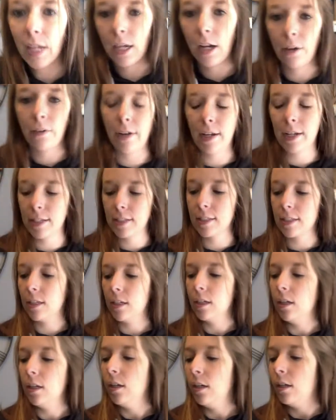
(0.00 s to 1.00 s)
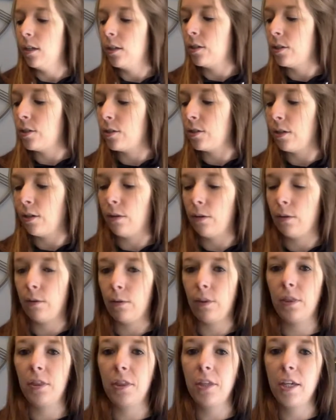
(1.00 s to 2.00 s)
All right.
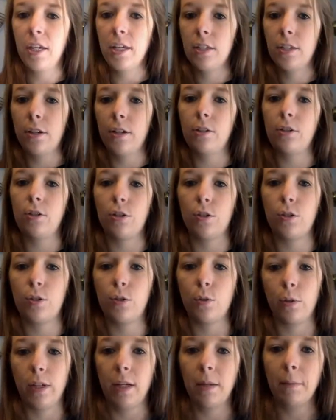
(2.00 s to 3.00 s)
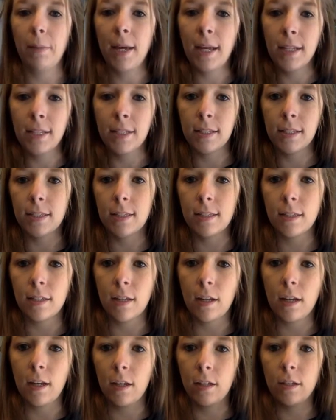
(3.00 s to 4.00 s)
So these are just sorting mats.
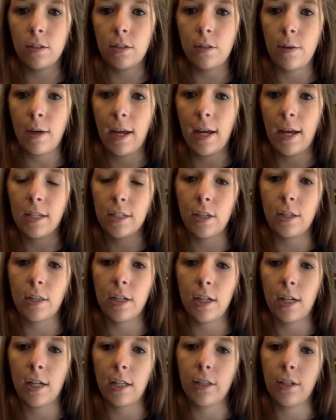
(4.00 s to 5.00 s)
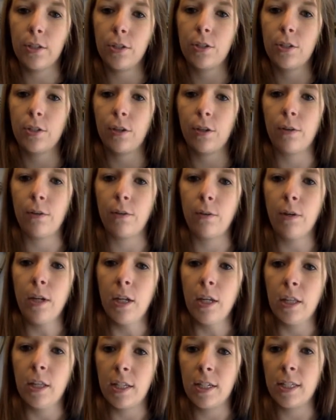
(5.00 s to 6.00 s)
So it has all the colors. So
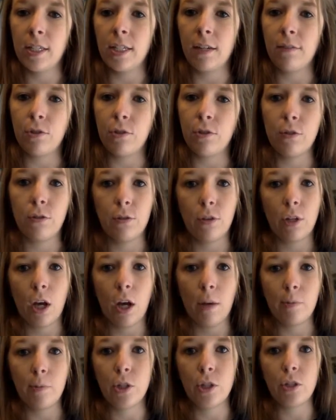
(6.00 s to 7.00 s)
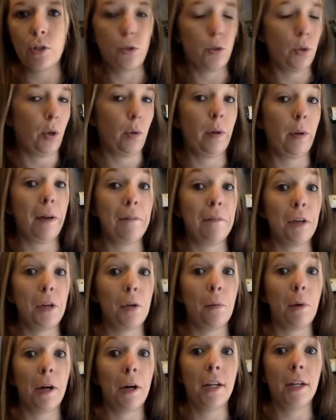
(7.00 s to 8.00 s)
this gives you the option to sort whatever you
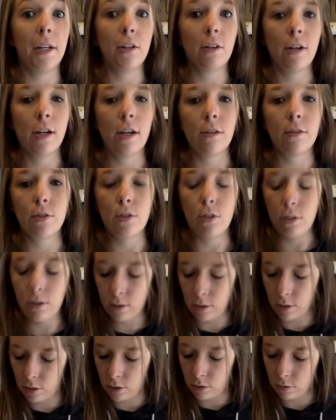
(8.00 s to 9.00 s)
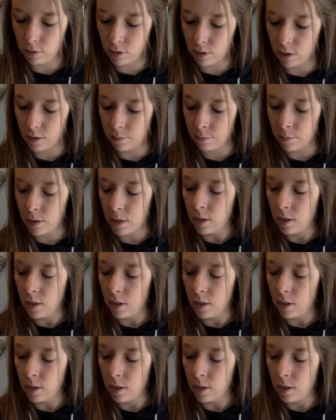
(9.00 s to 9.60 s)
want in your house. So you can use them